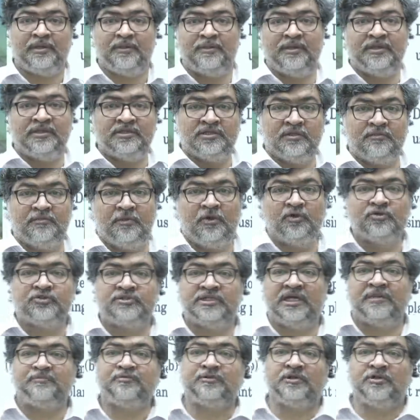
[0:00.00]
in the book
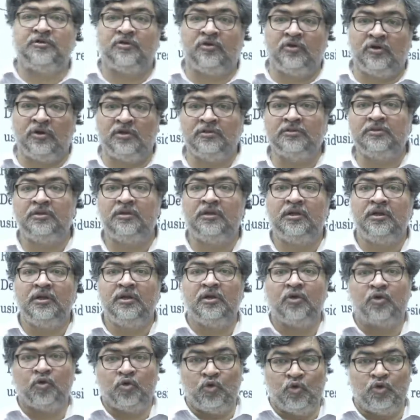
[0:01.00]
chapter on
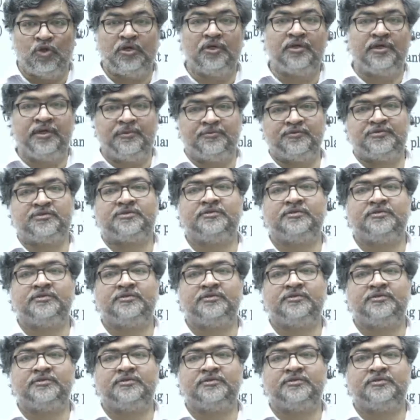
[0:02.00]
coral reefs.